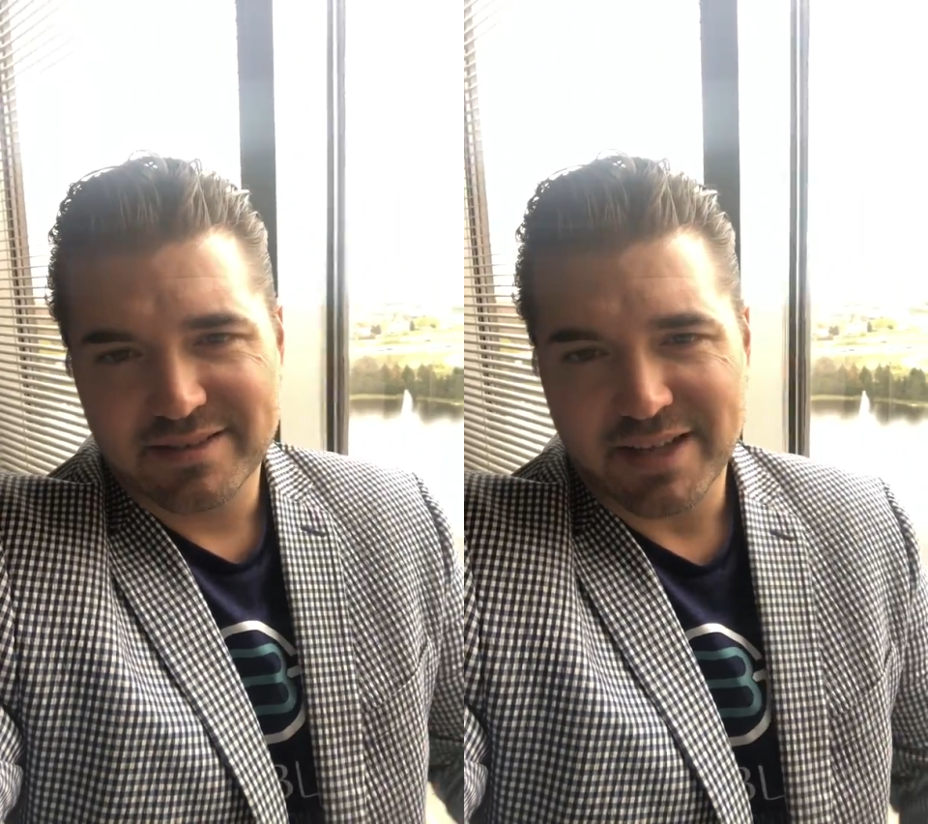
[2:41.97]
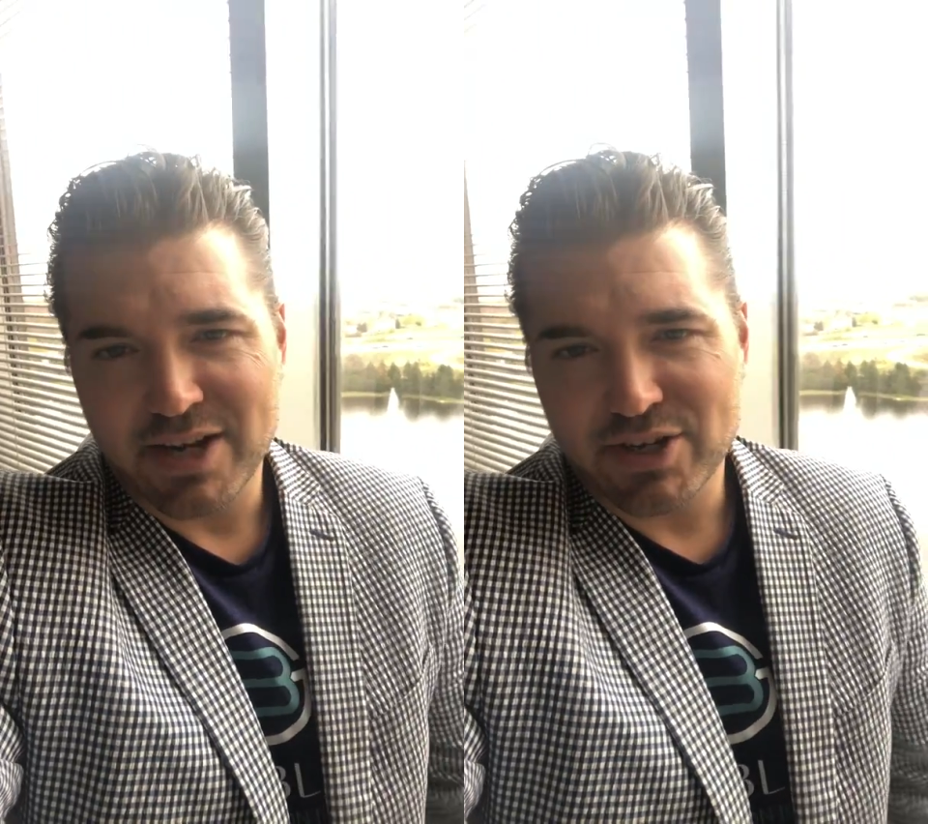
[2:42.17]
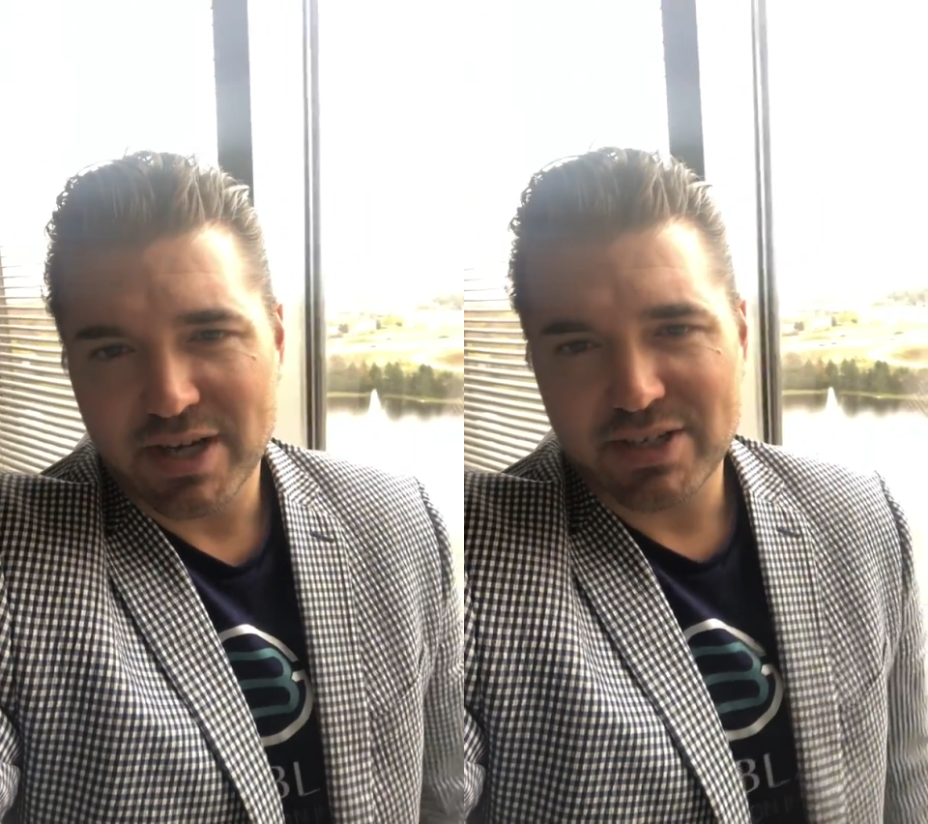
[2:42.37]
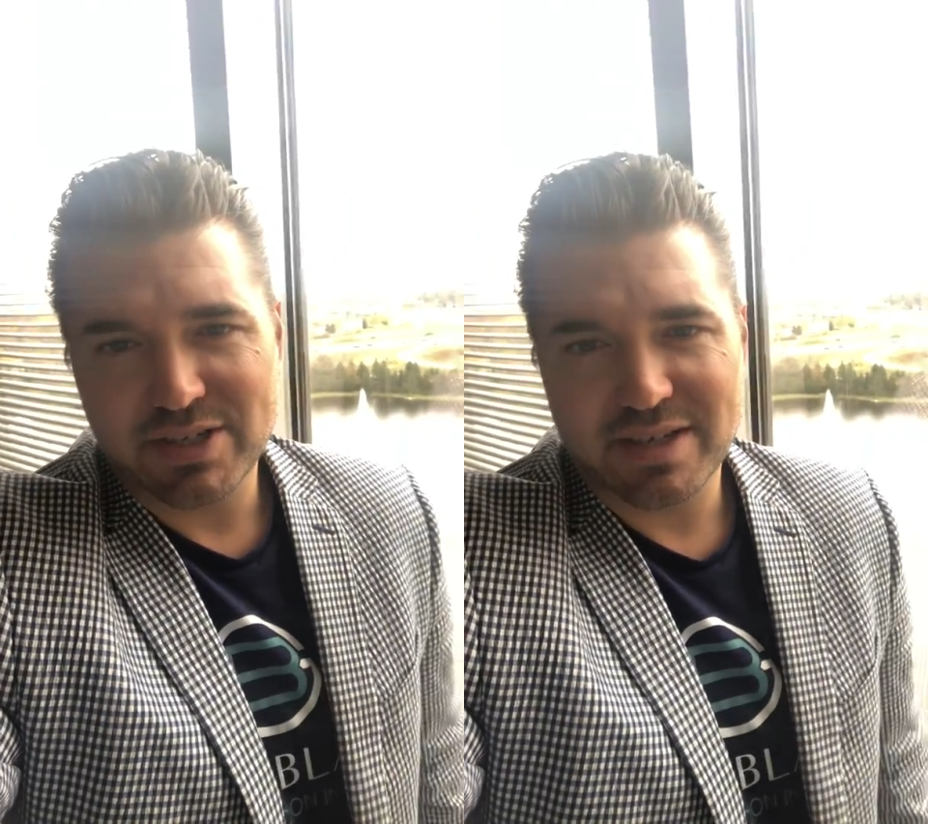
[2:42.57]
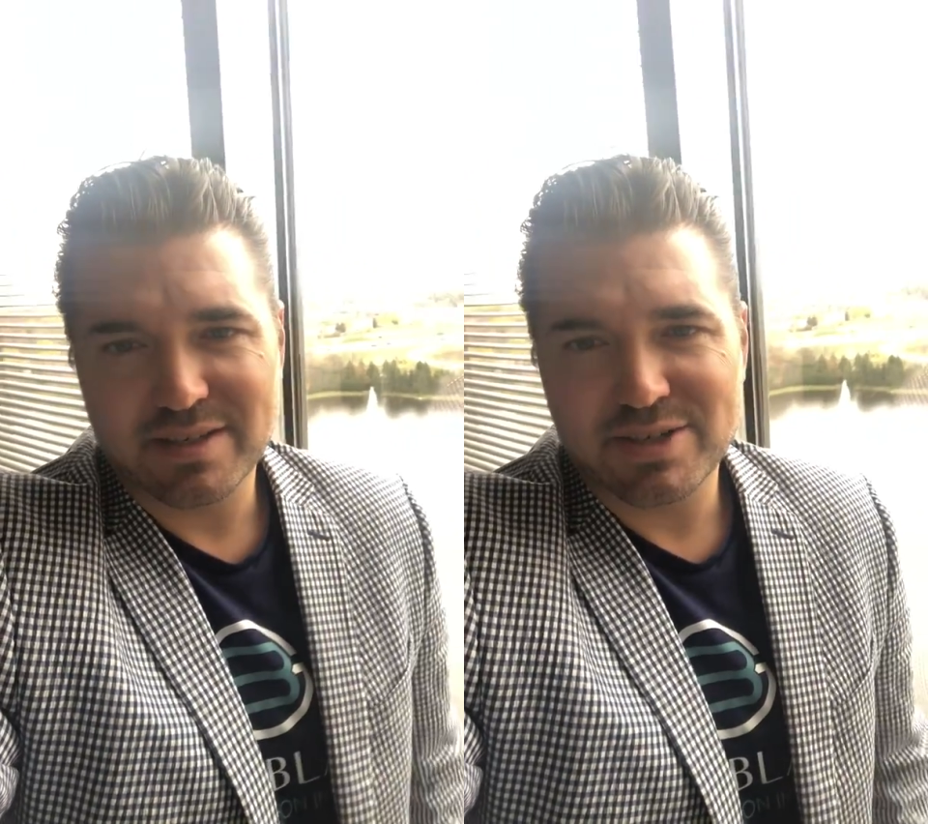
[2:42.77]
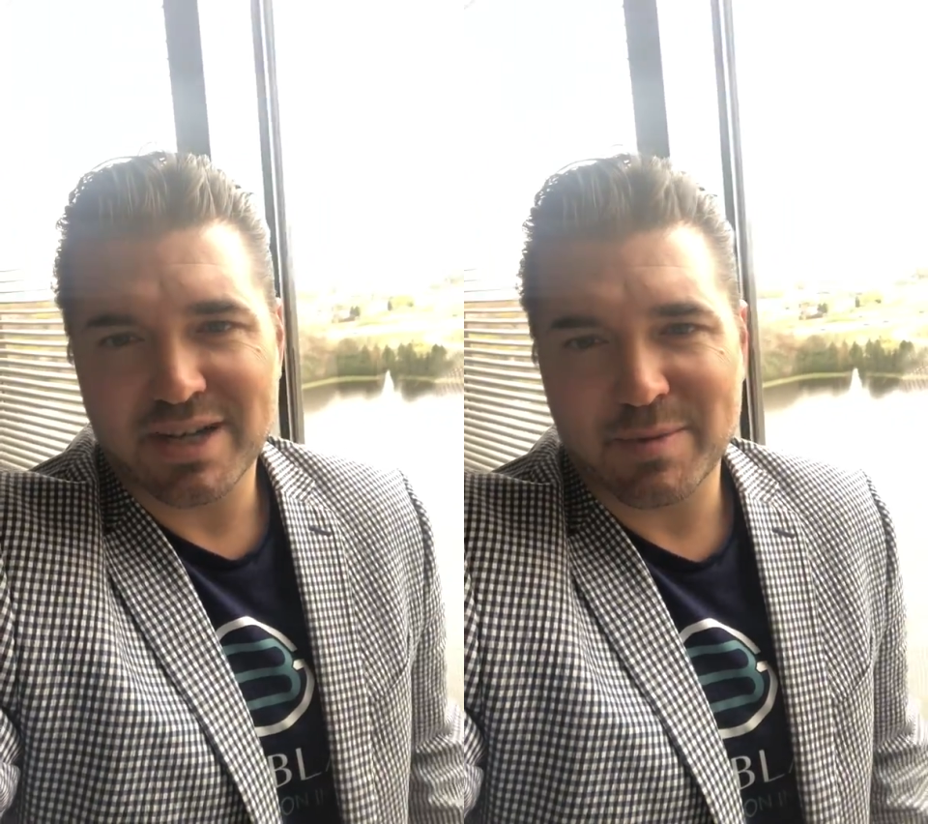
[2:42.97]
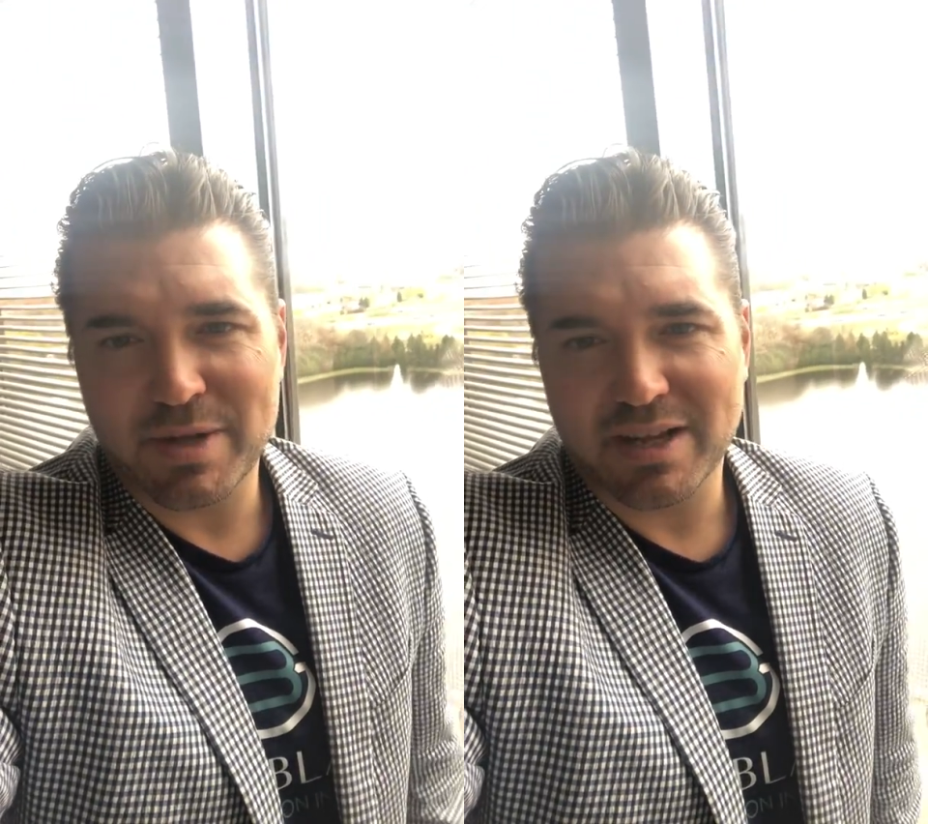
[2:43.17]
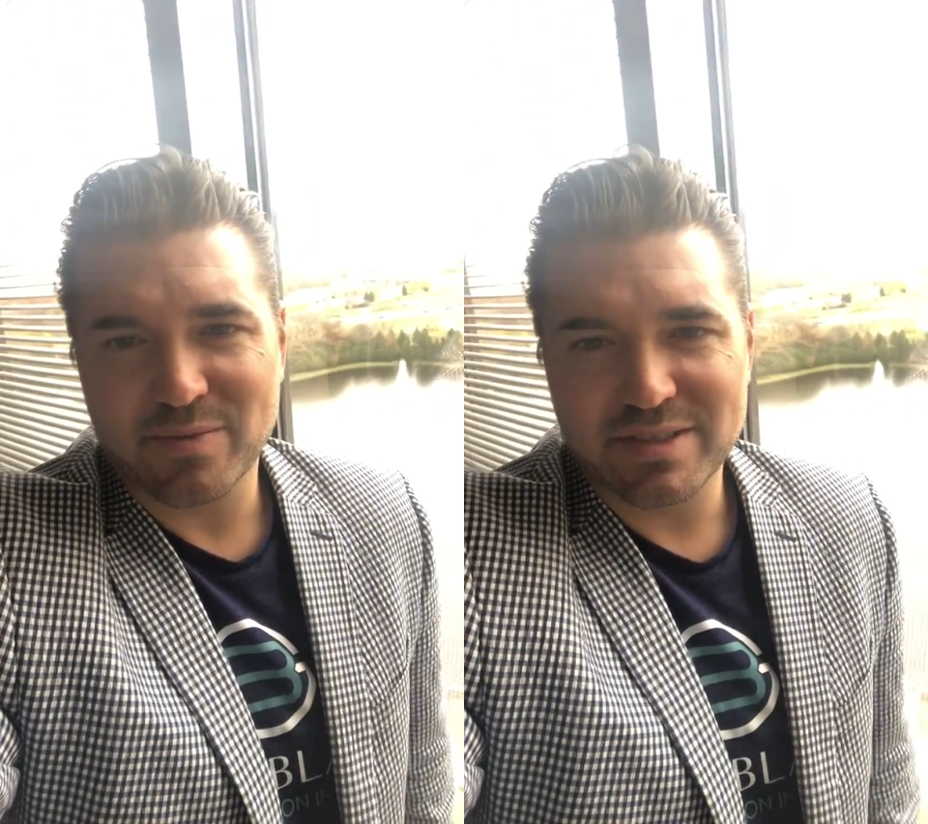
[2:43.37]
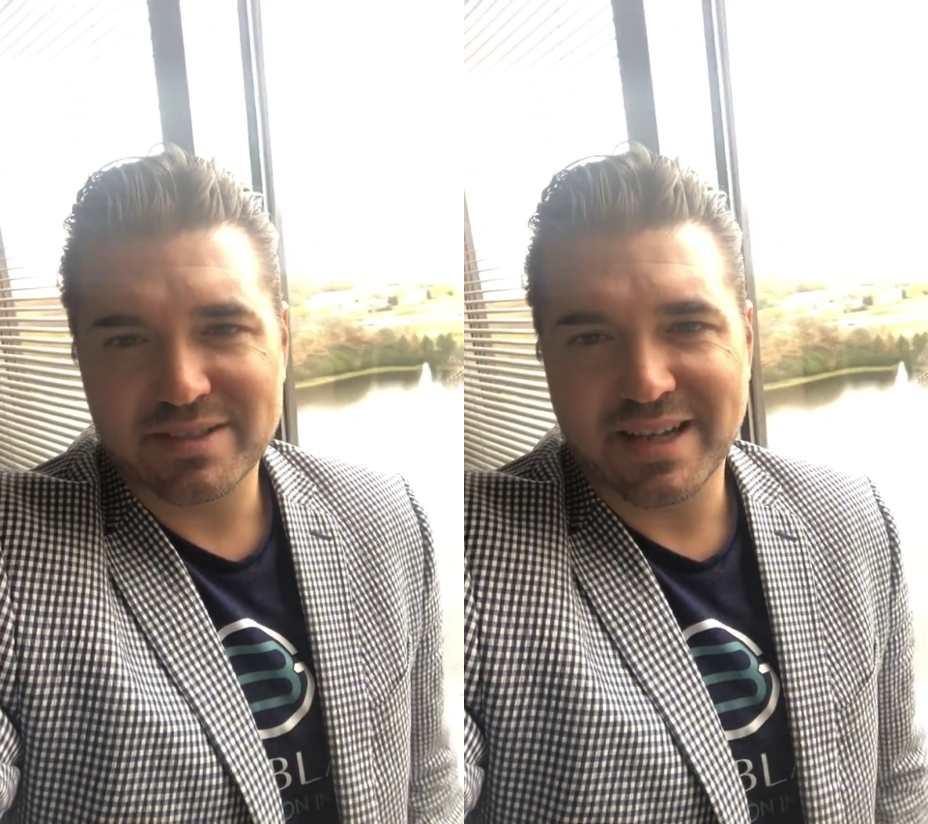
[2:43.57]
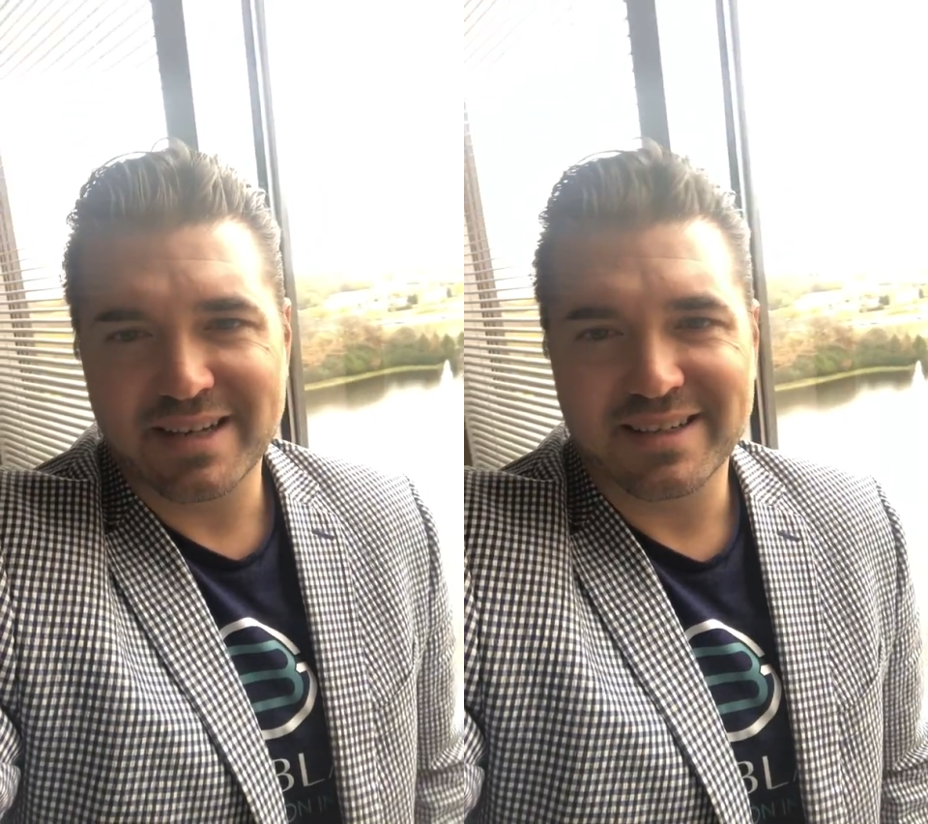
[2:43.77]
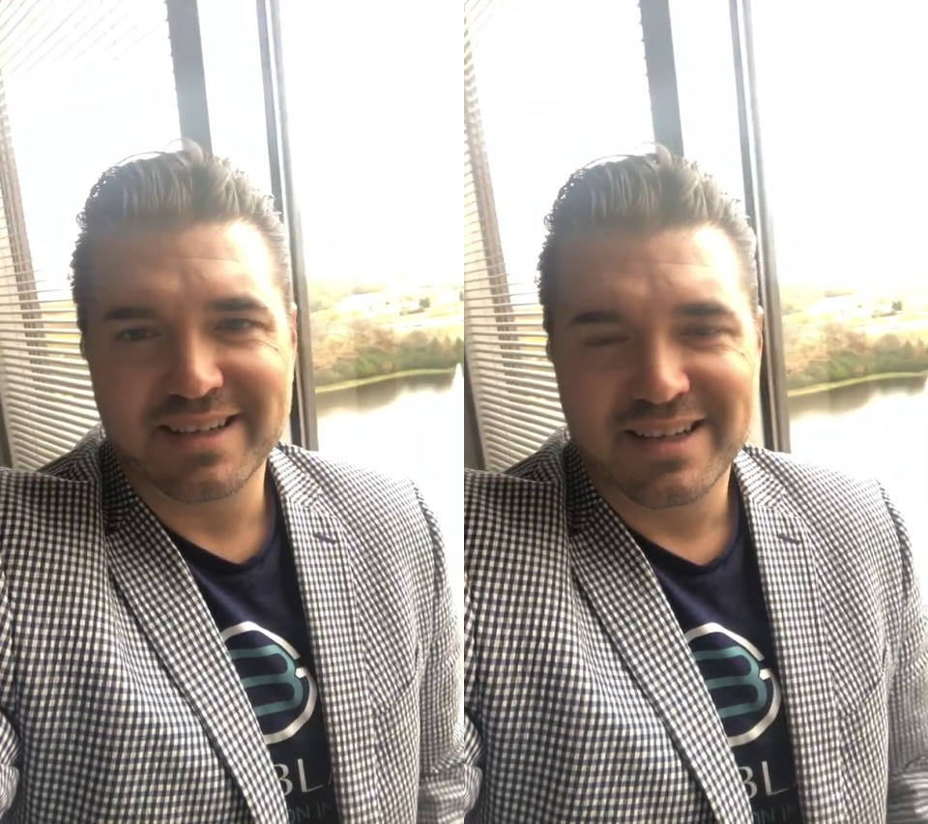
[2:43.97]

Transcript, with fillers: Stay in touch. Sean Blanca Real Estate,